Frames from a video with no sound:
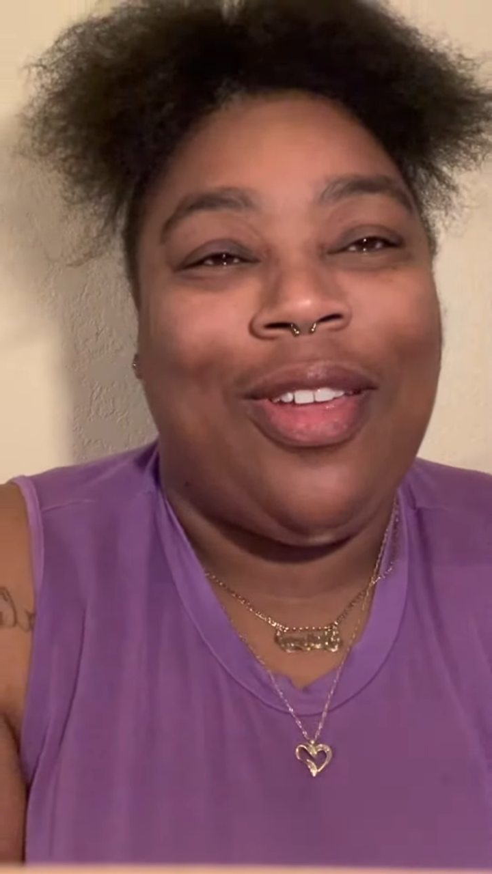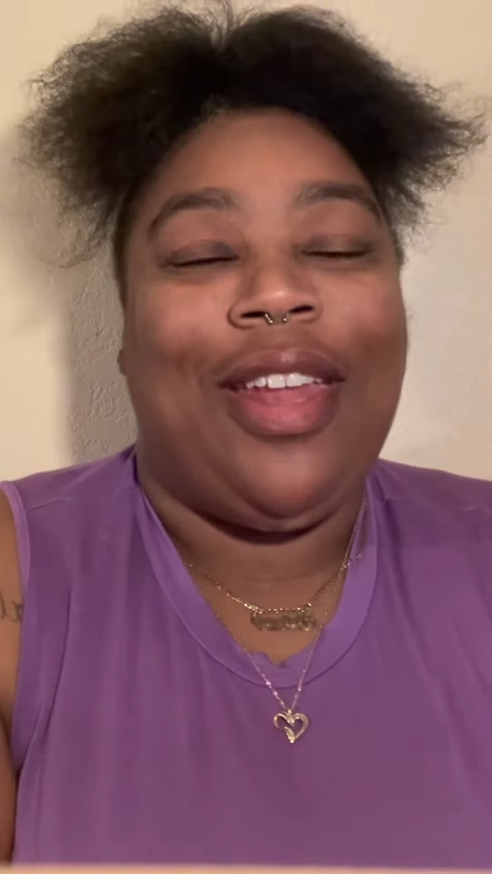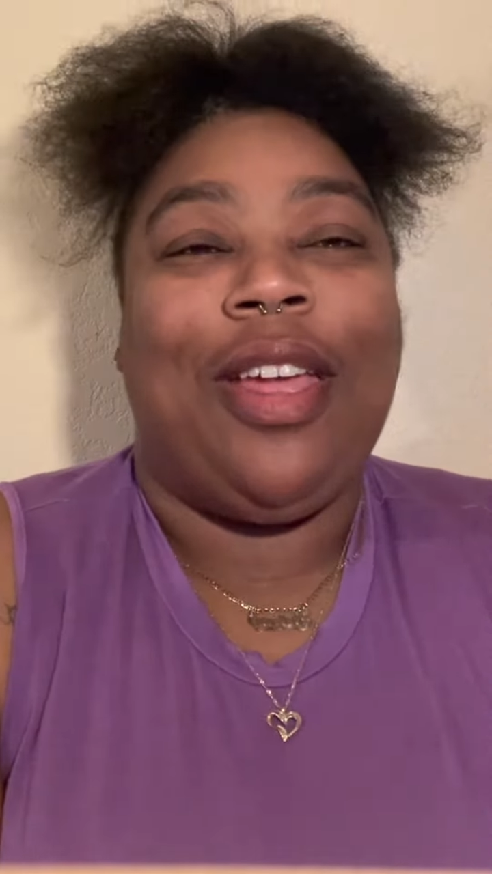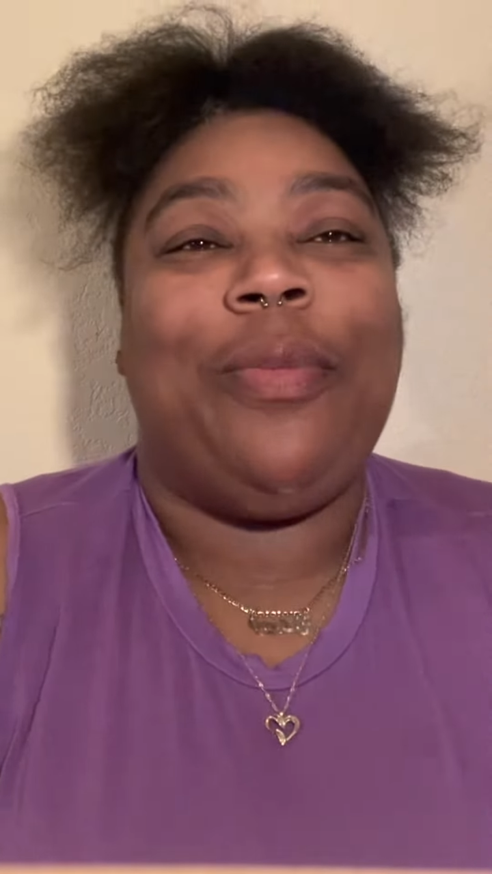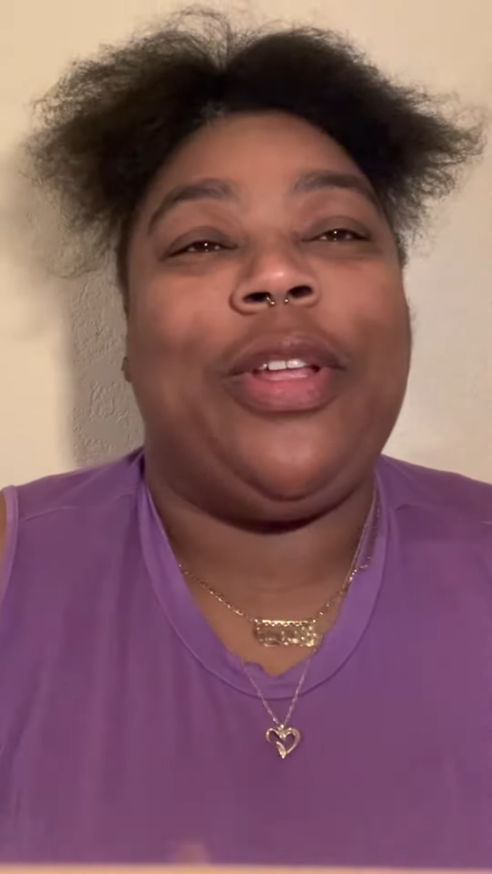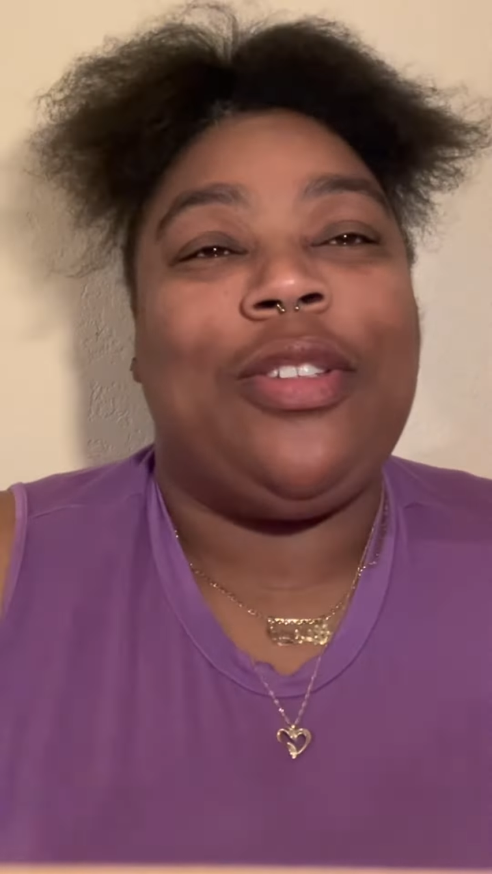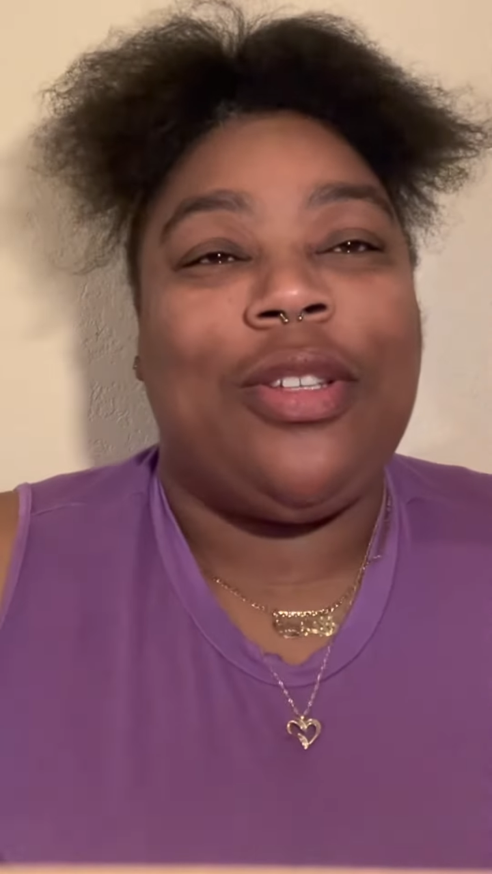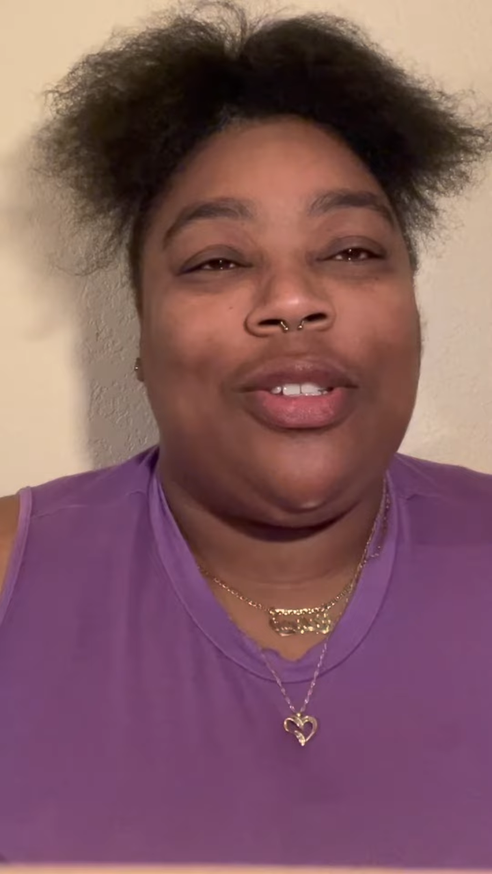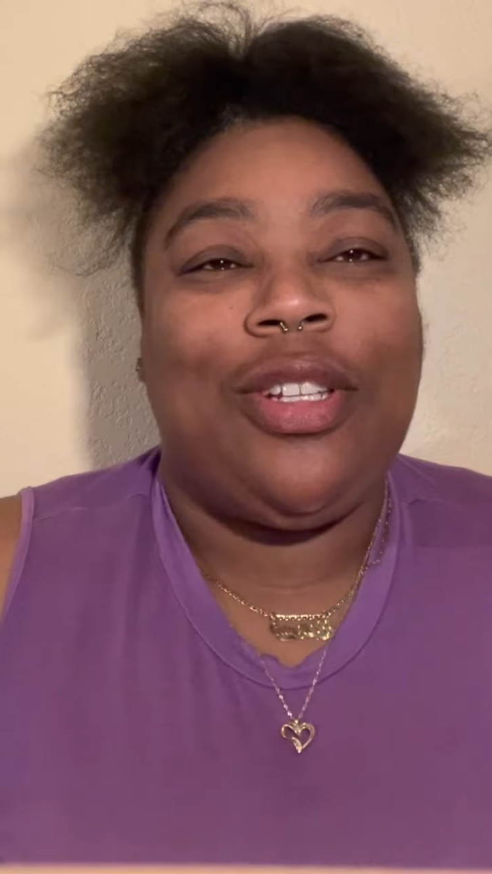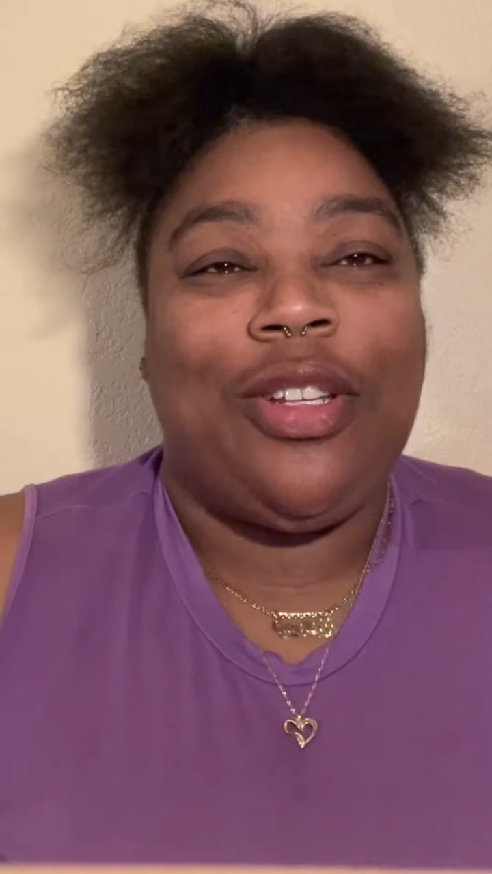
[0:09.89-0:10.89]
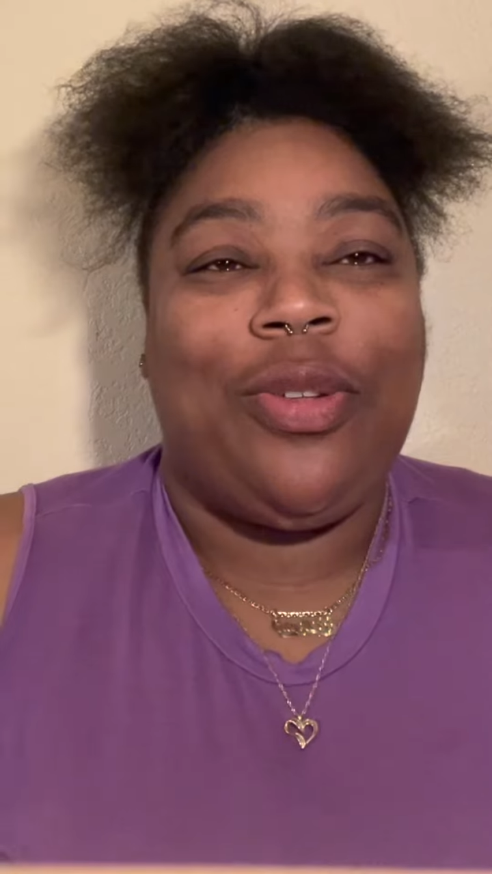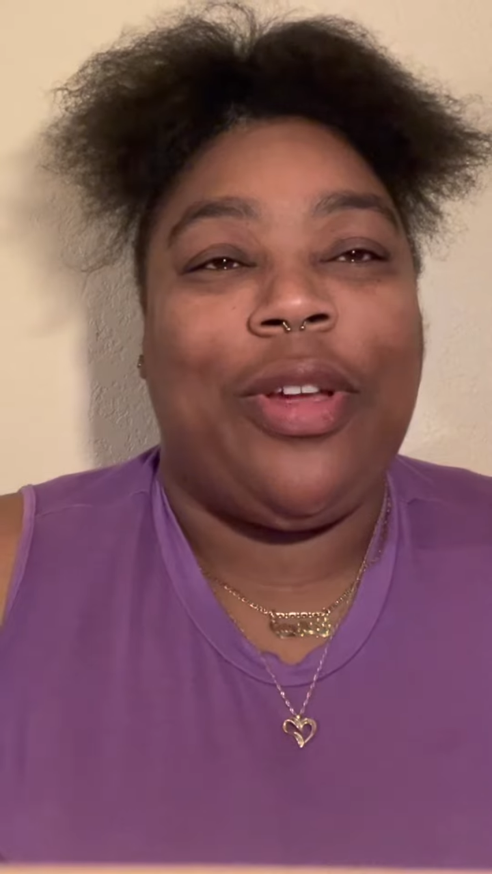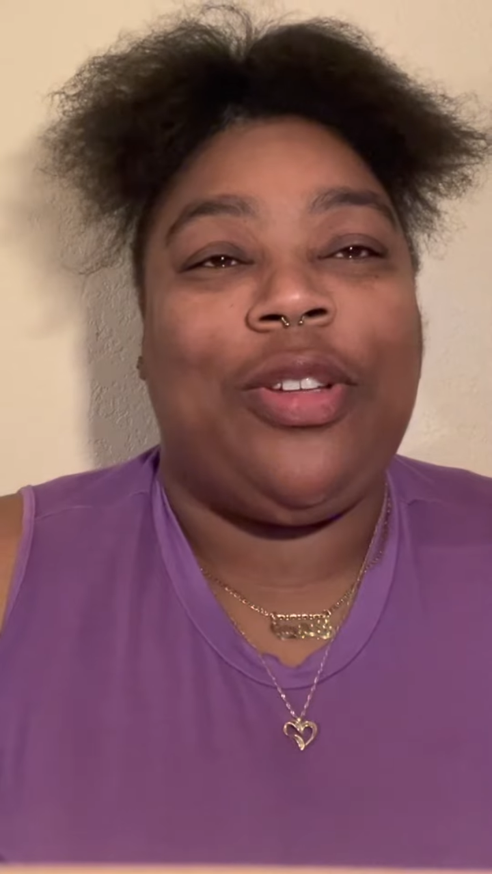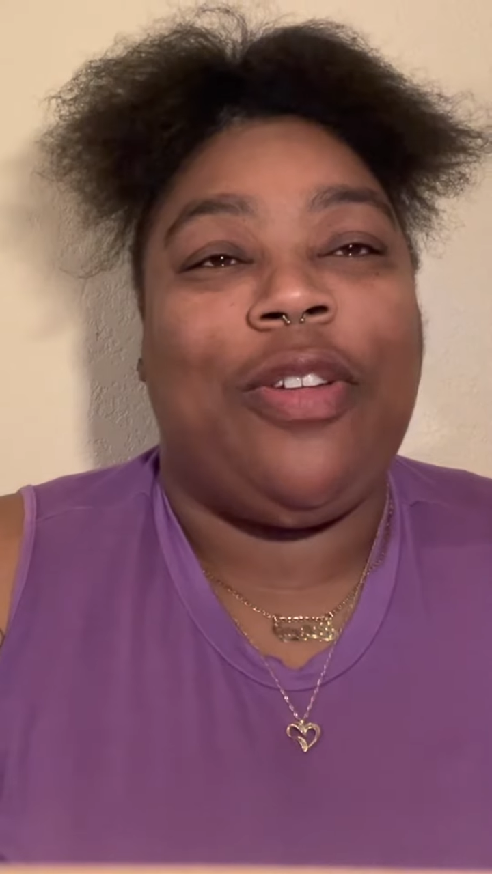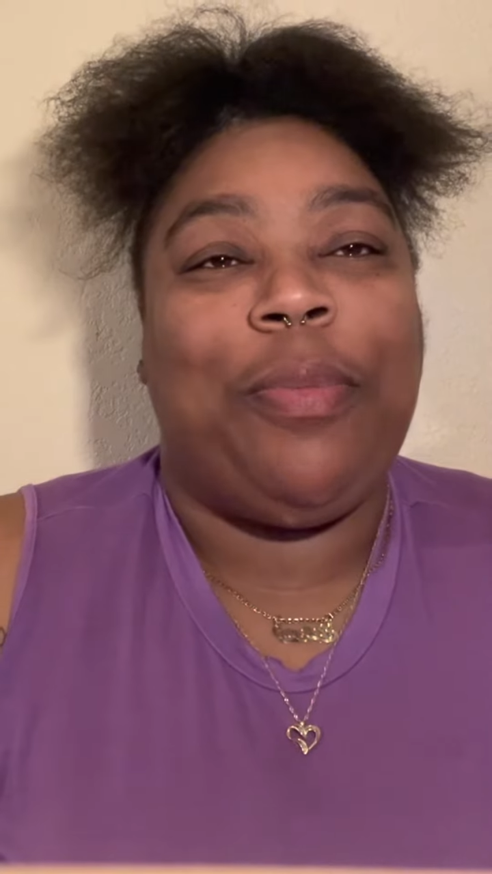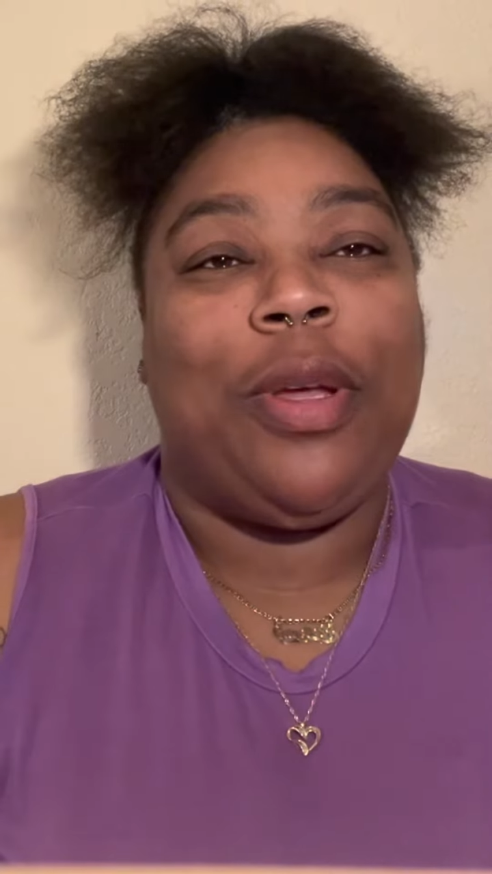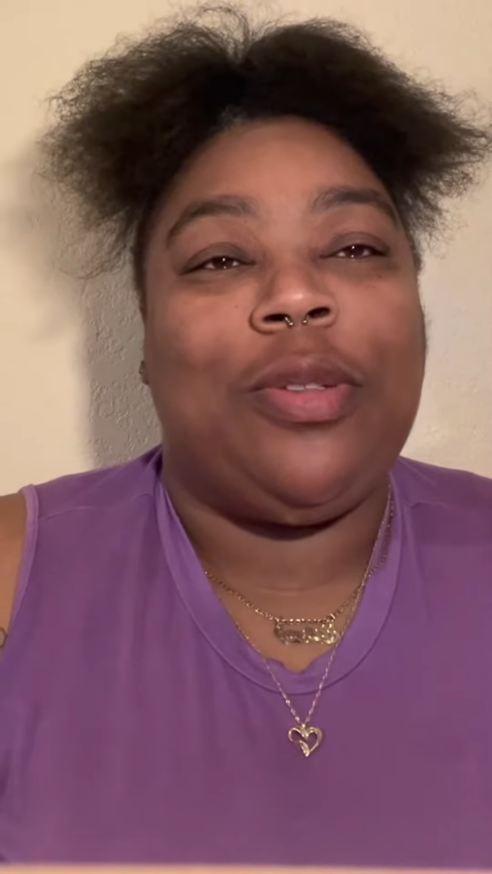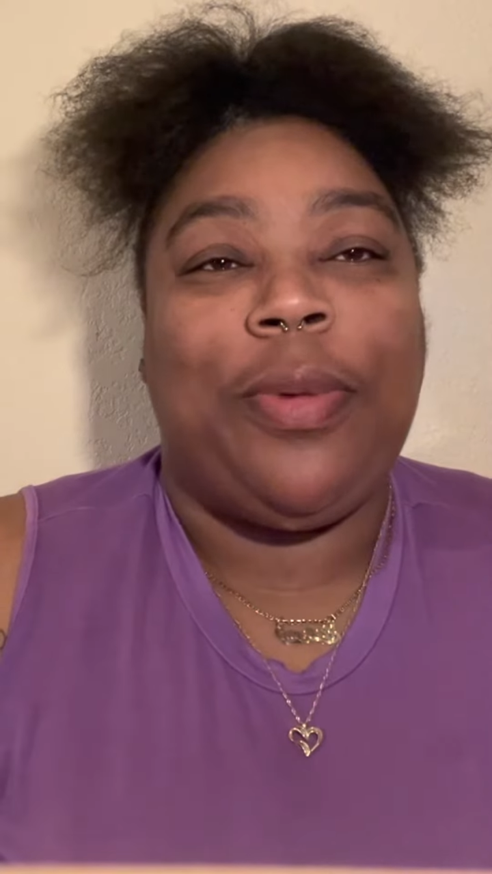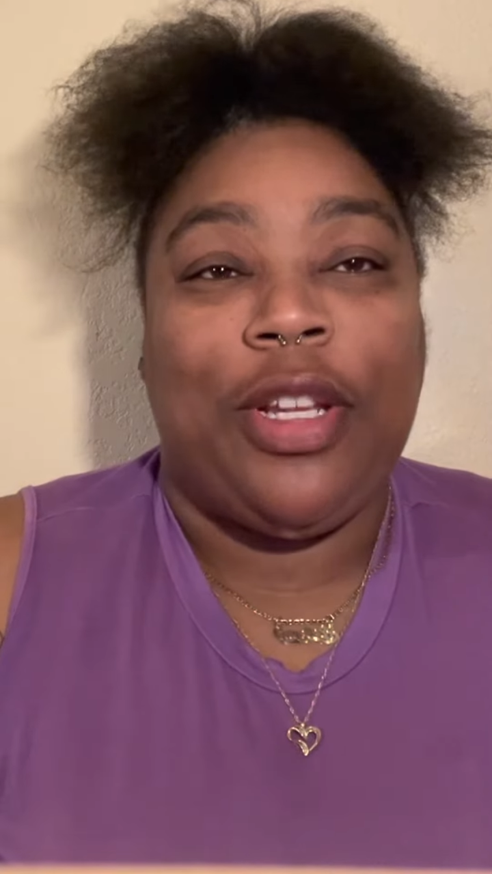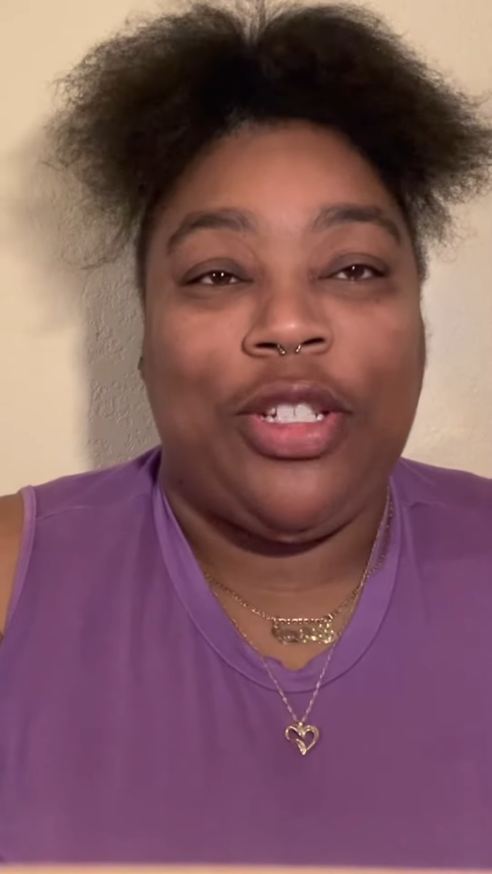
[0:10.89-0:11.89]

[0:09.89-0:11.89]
and I'm the Associate Director of Bounce Back